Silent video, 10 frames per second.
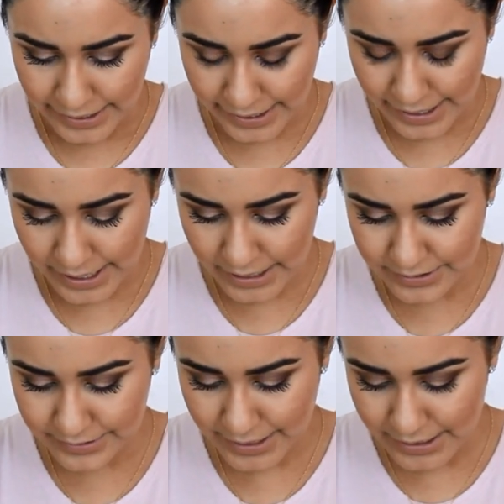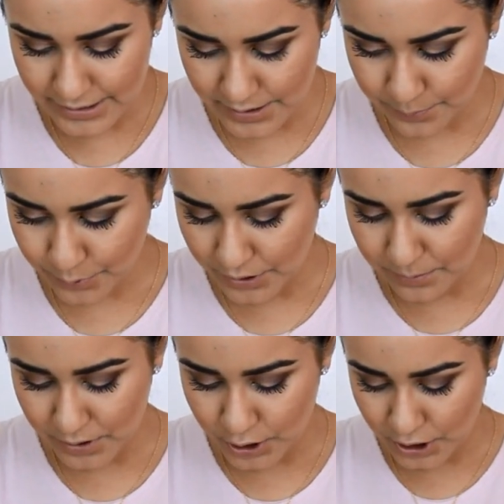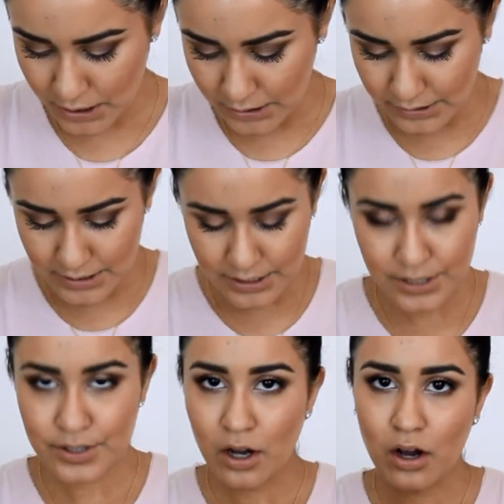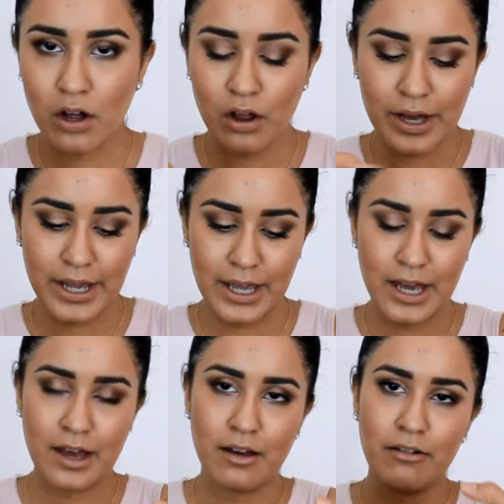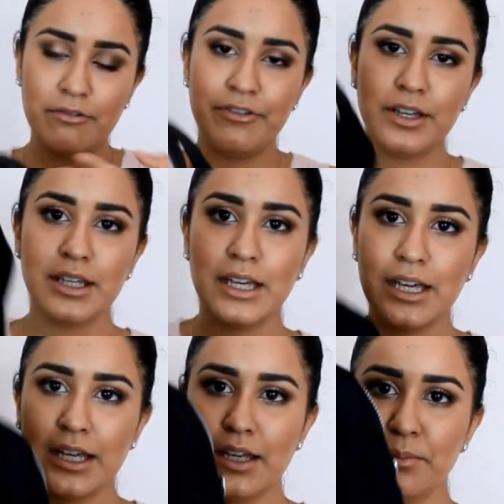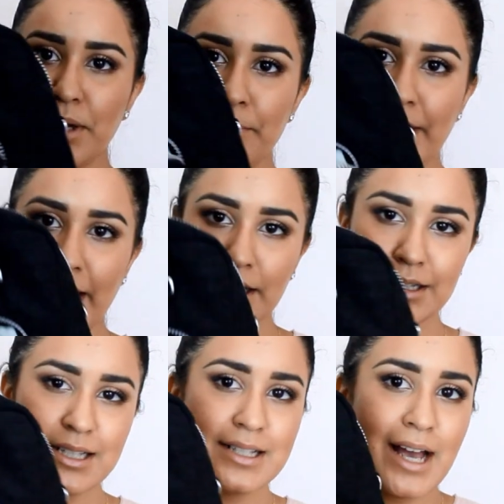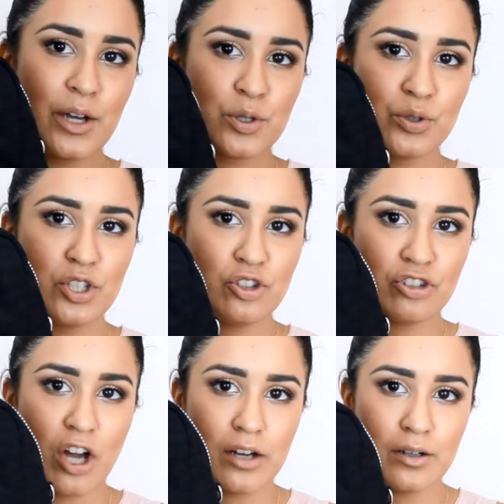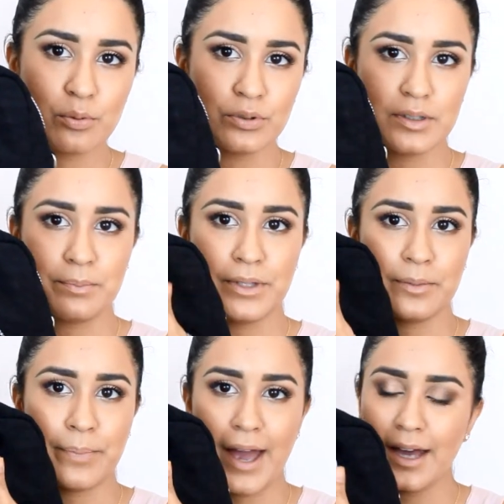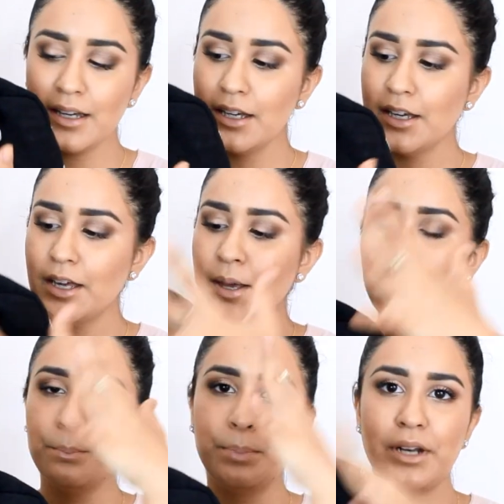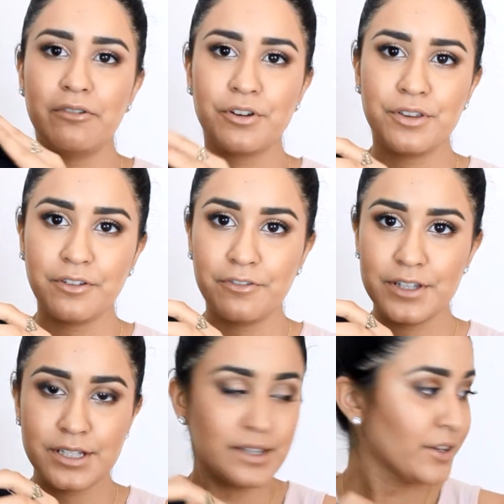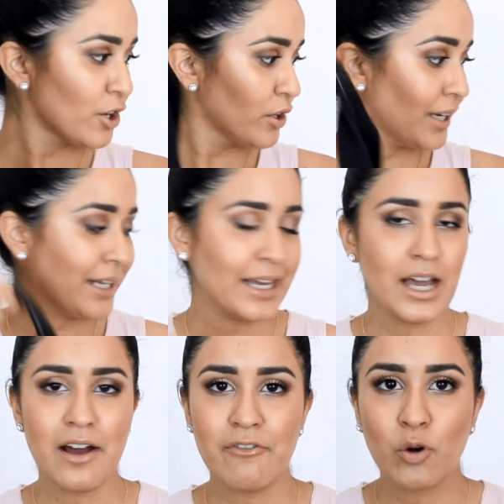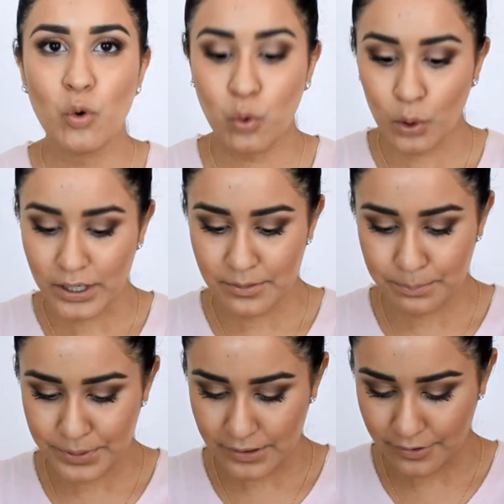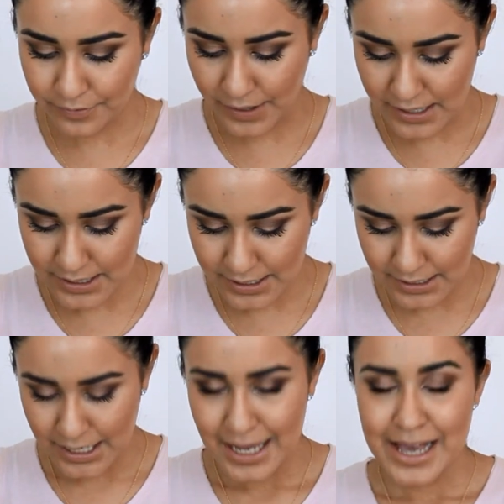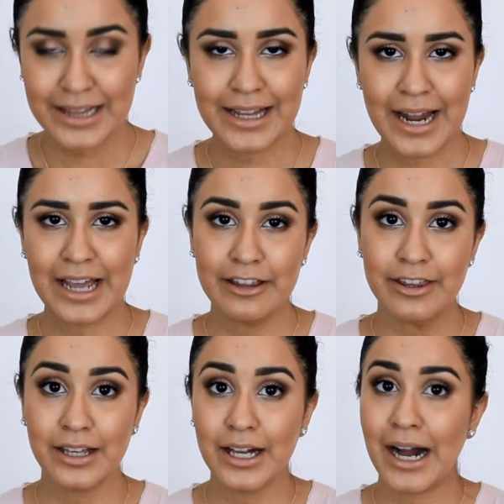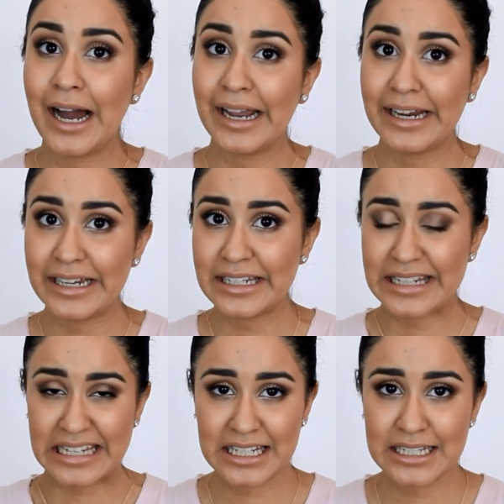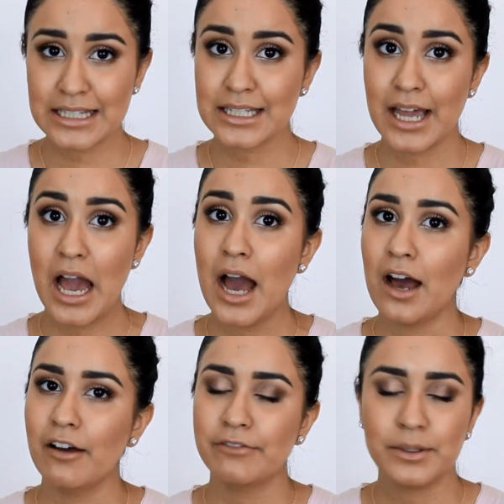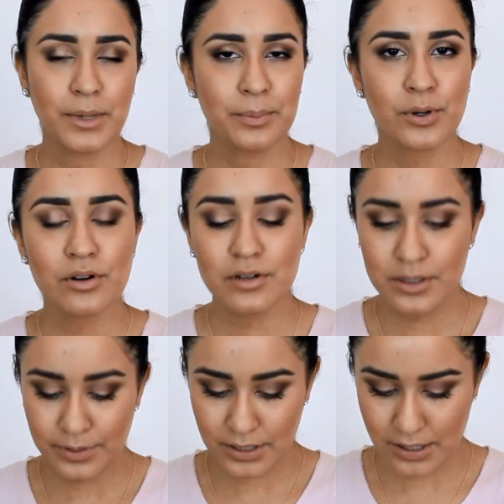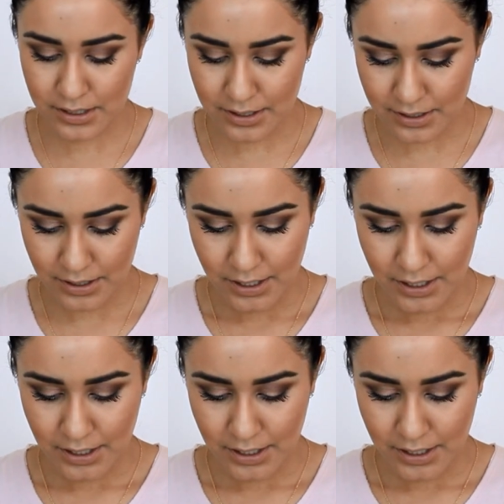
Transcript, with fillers: And that is pretty much it. This is all I have in my bag. This is actually not a really big bag, but everything fits in there, and I have quite a bit of things that I think I need to have in my purse, because